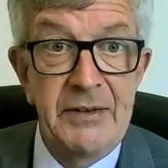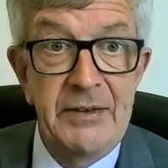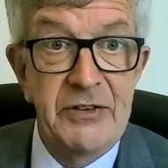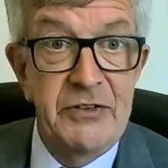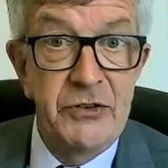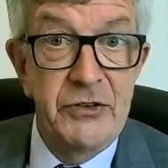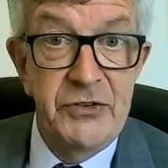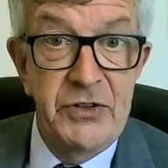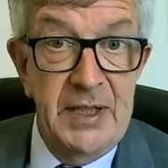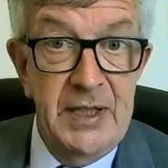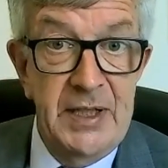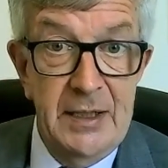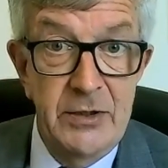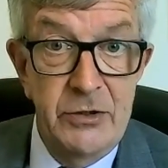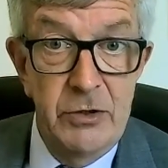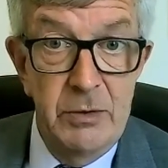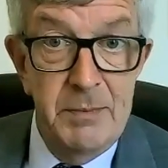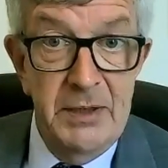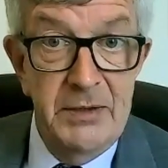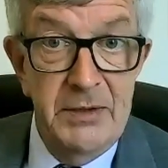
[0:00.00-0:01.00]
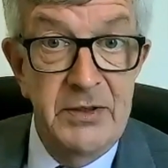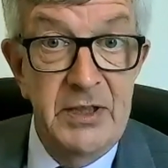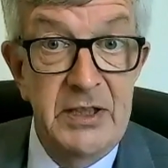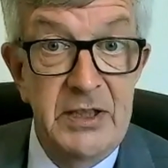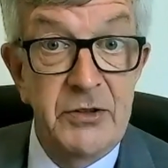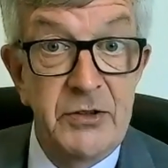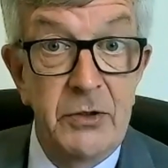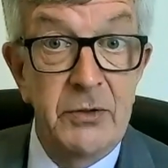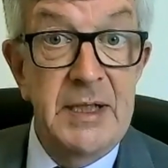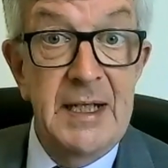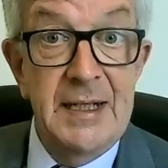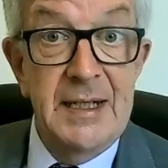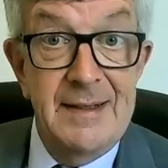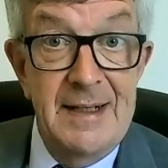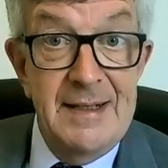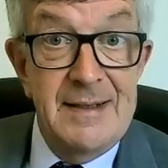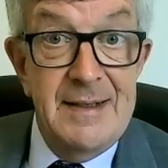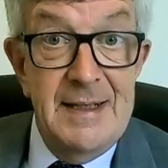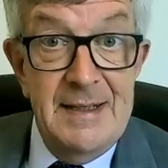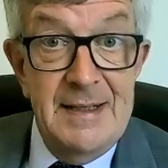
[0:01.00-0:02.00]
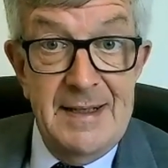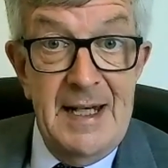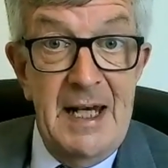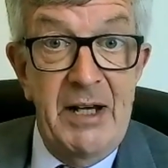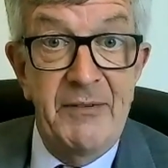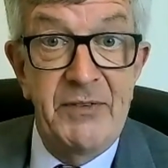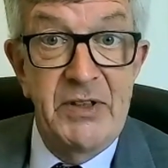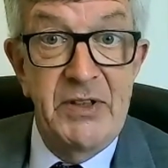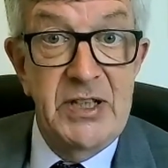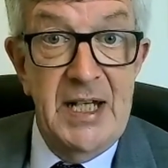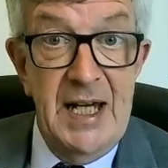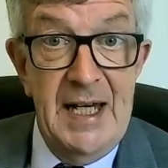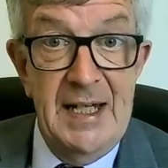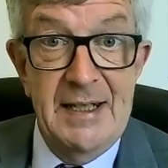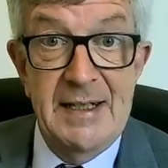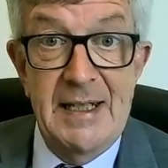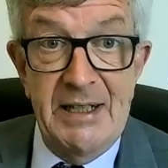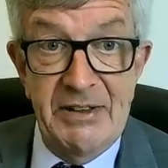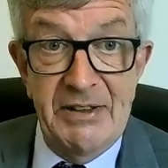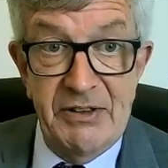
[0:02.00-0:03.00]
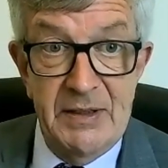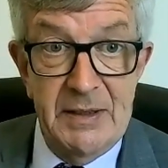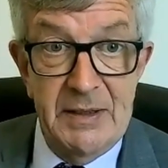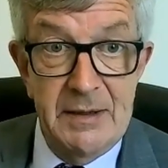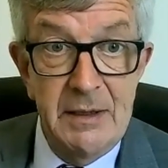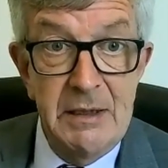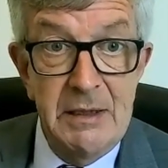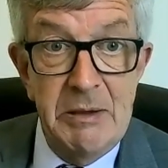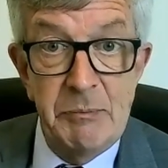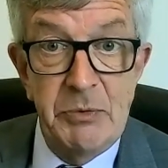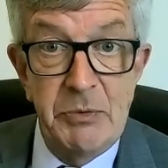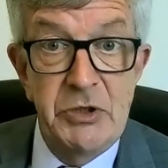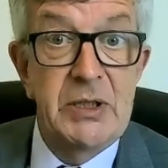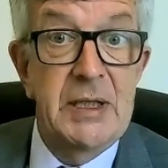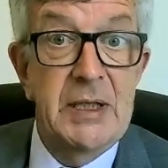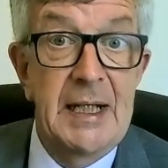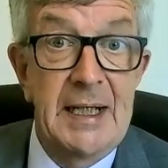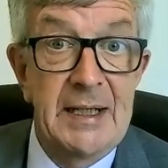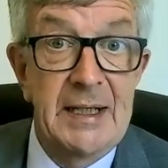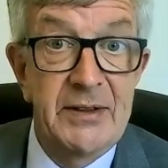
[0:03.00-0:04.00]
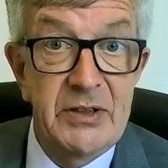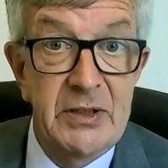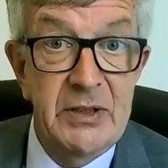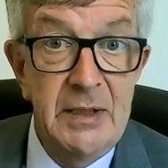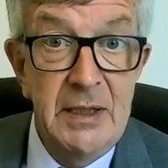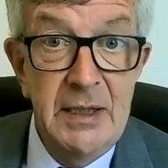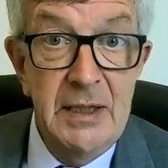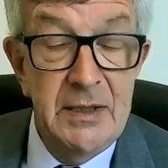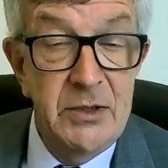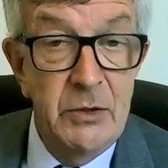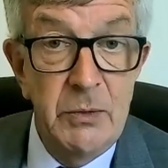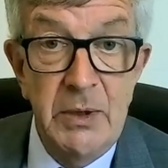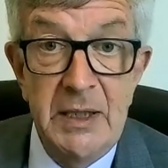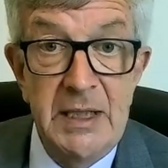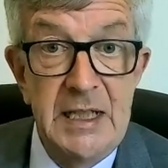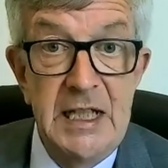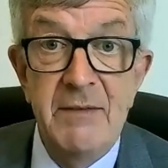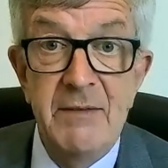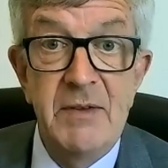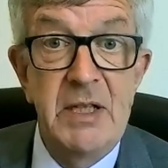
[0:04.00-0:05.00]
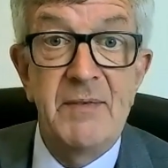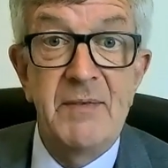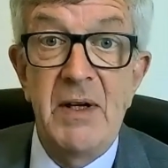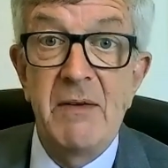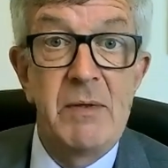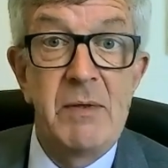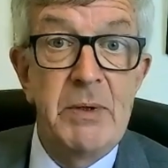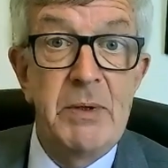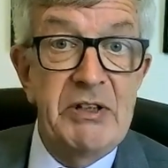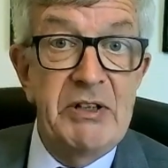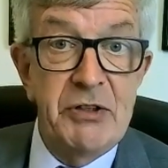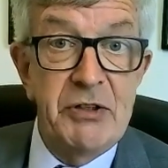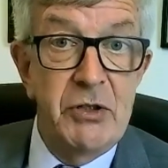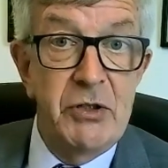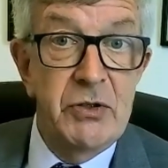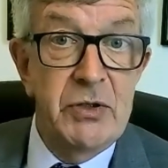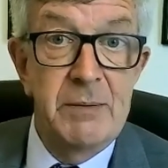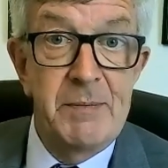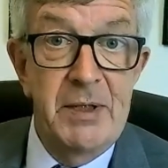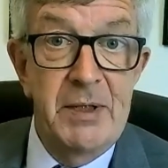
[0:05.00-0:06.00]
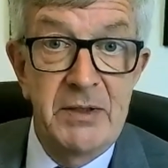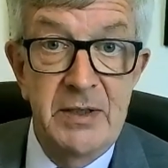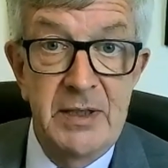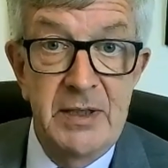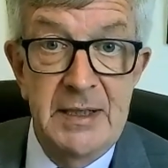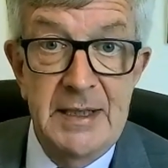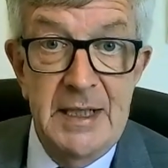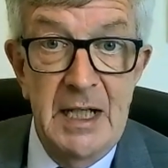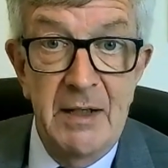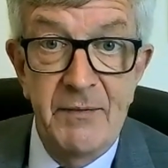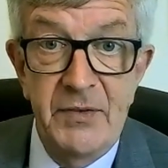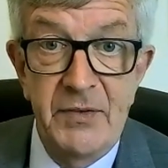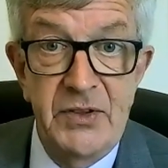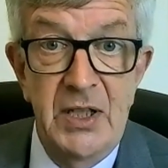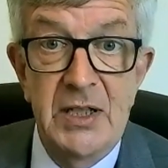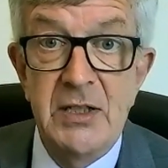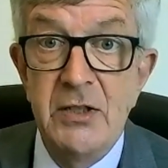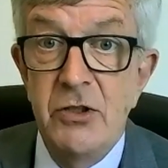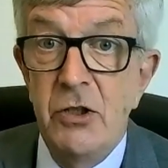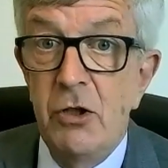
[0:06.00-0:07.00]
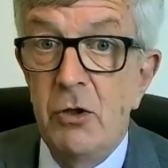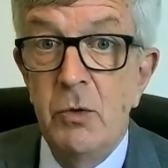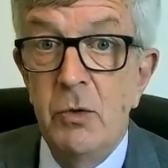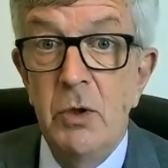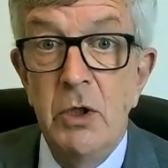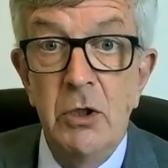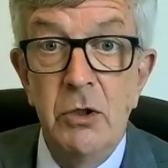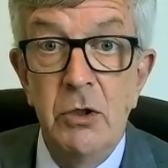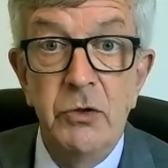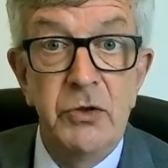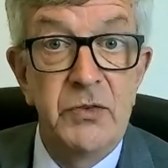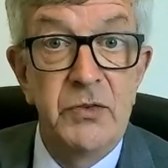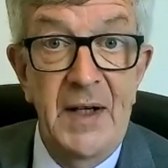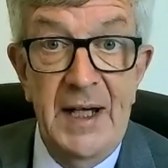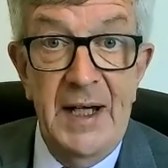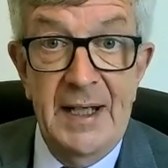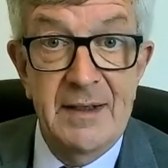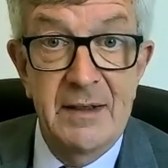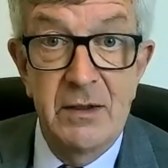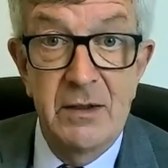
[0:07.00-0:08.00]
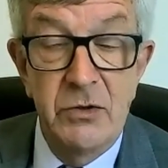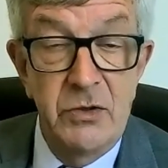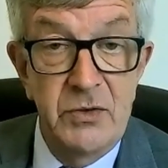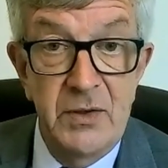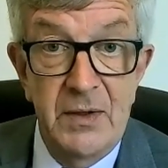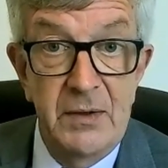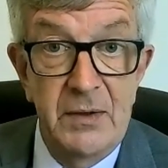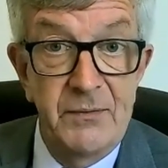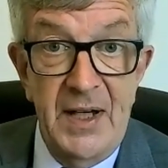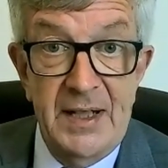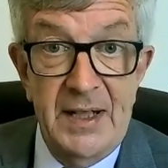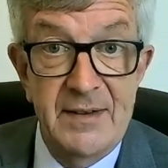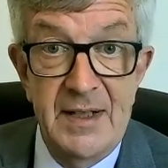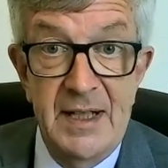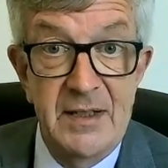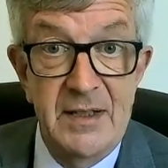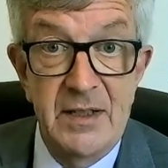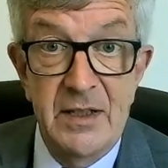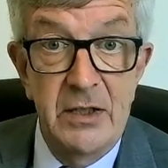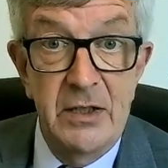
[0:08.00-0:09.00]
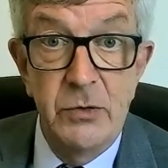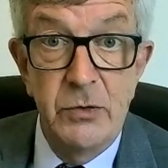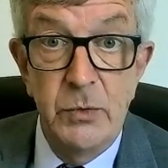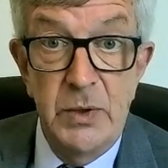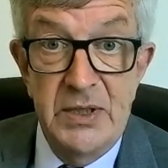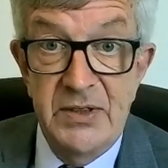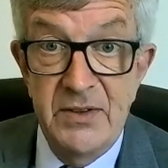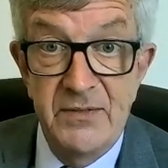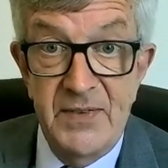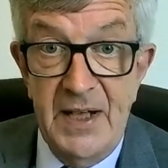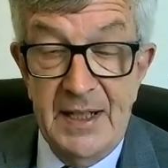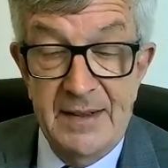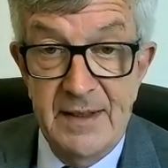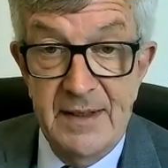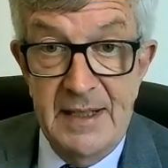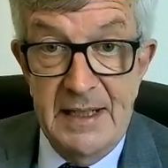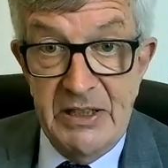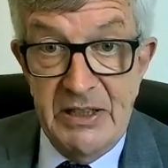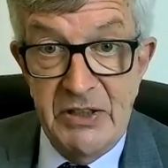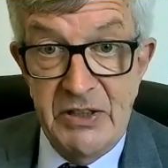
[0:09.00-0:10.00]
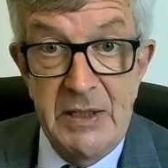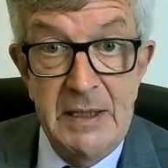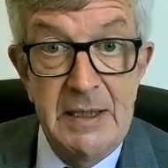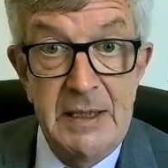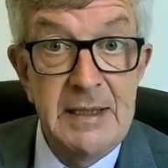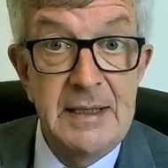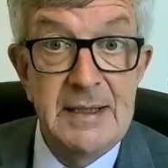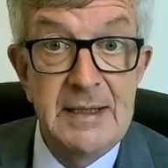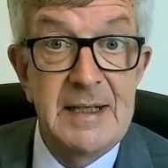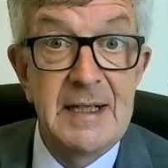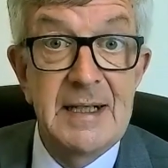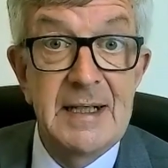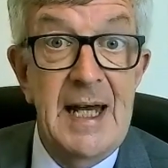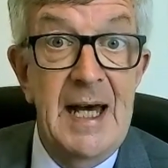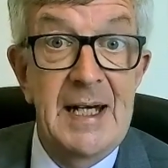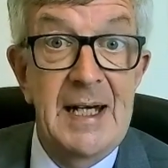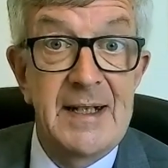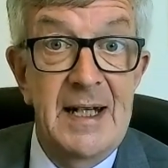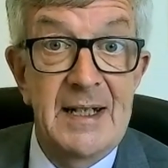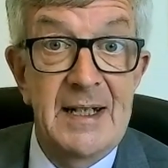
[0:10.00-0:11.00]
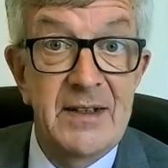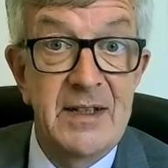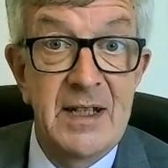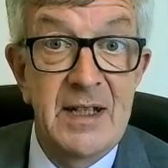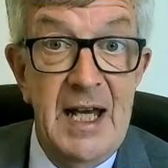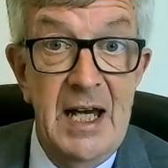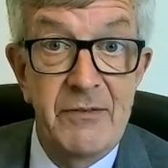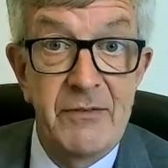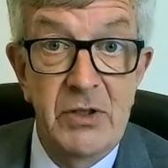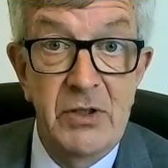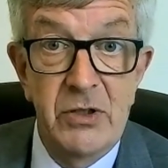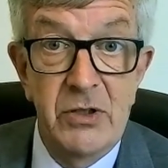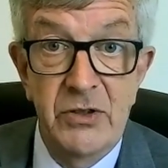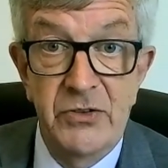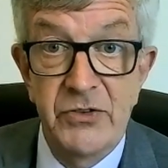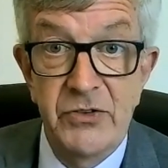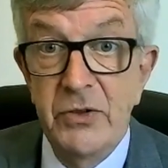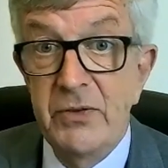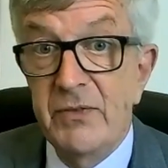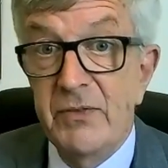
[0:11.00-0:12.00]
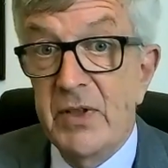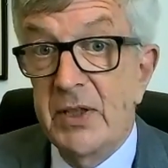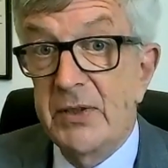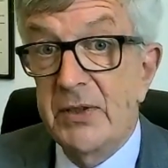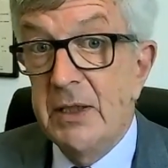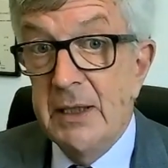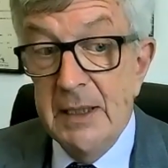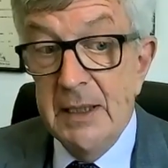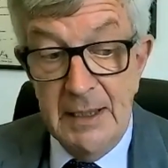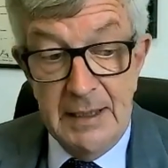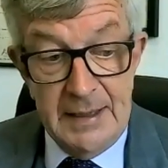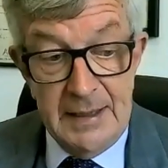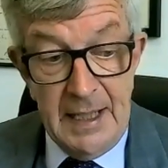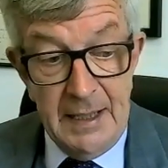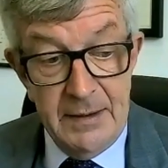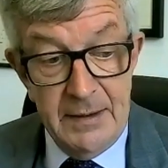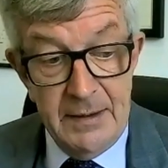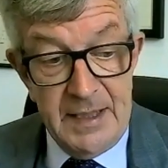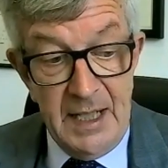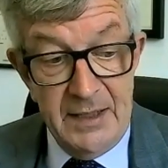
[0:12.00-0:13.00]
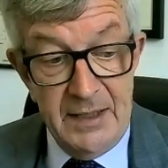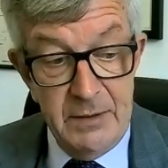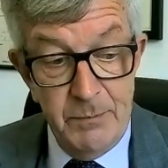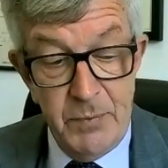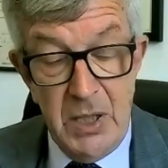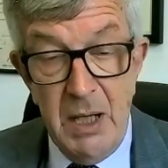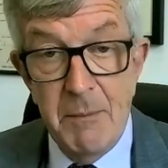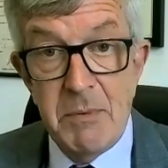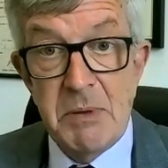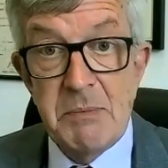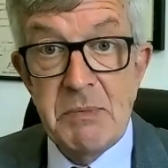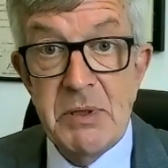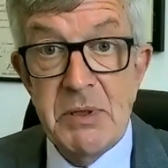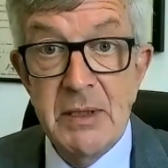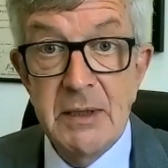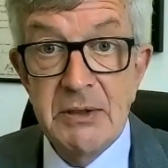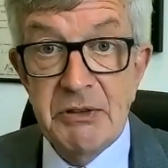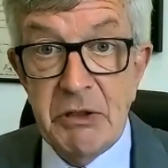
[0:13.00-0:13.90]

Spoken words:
And there's nothing they can do about it. It's only existing staff that you can't ask, but you can ask. So even if everybody's talking about it in the office and you know who's vaccinated and who isn't vaccinated, you still can't ask and can't record. So you've got that's a problem.